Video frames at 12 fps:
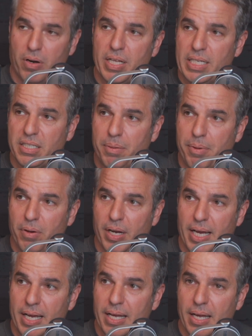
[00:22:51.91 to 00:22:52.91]
of this
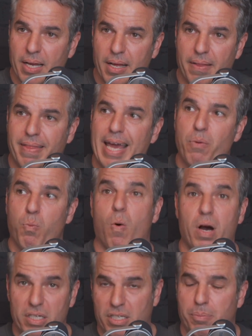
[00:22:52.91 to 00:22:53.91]
community, they
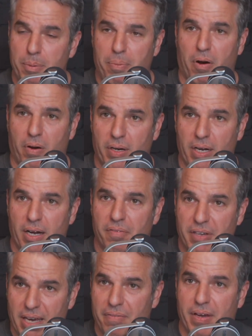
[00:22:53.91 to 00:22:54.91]
want to be part
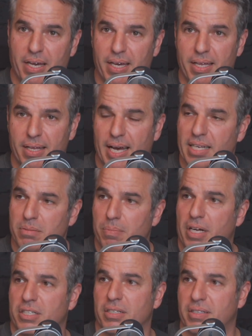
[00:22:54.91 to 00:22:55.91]
of giving as
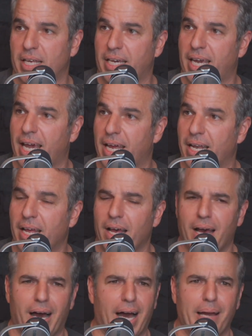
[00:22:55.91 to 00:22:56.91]
much as they can.
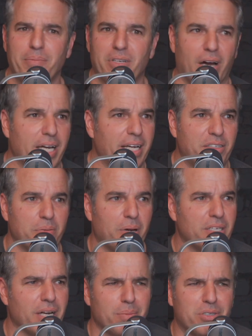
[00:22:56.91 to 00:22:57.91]
Yeah. I'm talking too
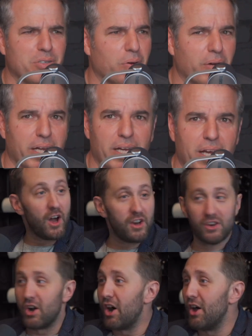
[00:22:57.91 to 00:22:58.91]
much. I'm sorry. No, not at
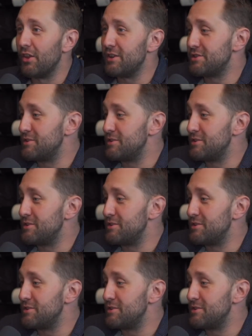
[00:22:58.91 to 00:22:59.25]
all. It's